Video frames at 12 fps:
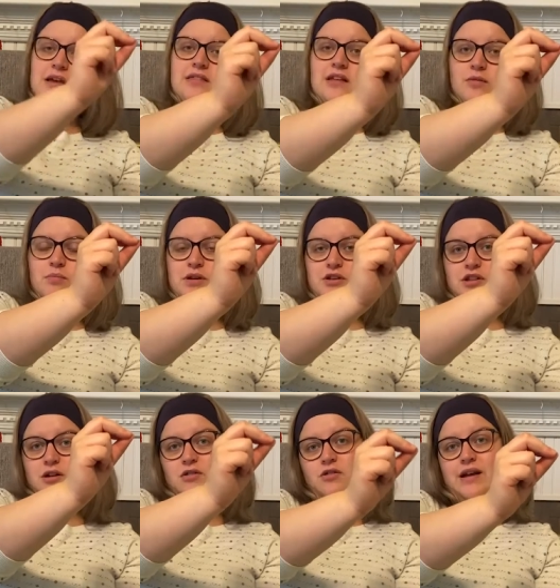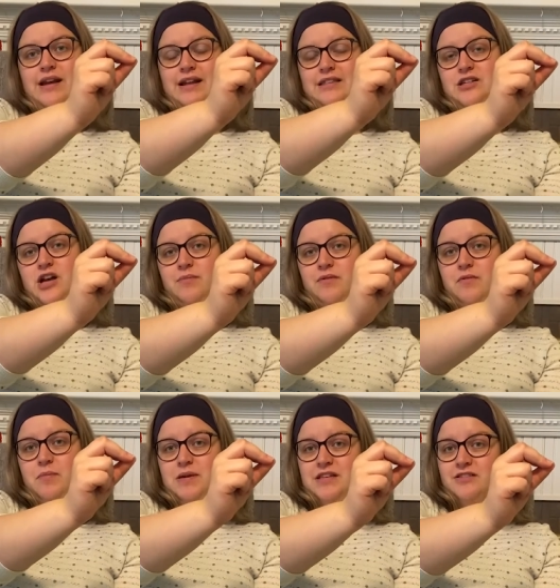and they'll put their crayon at the top of
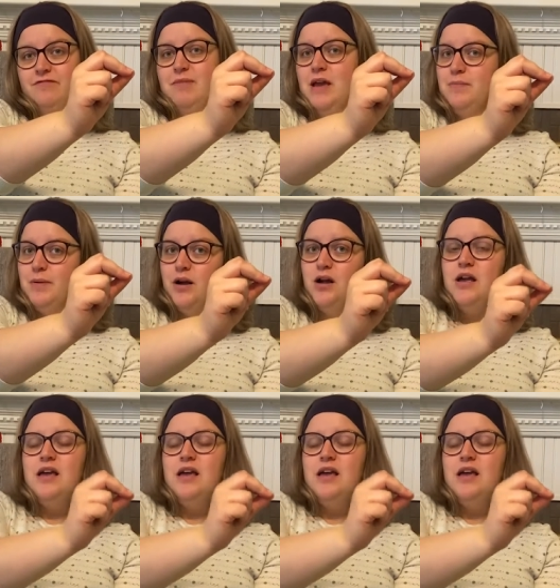a piece of paper